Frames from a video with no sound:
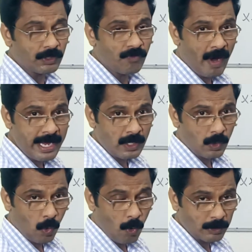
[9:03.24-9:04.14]
of the Y
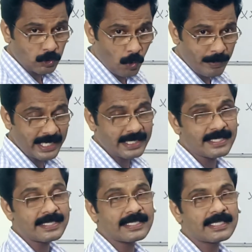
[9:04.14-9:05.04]
chromosome
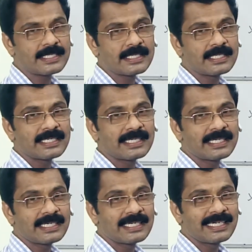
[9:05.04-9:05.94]
is
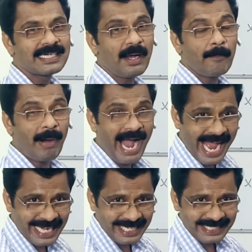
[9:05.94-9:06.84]

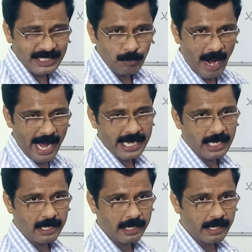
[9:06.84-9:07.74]
balanced by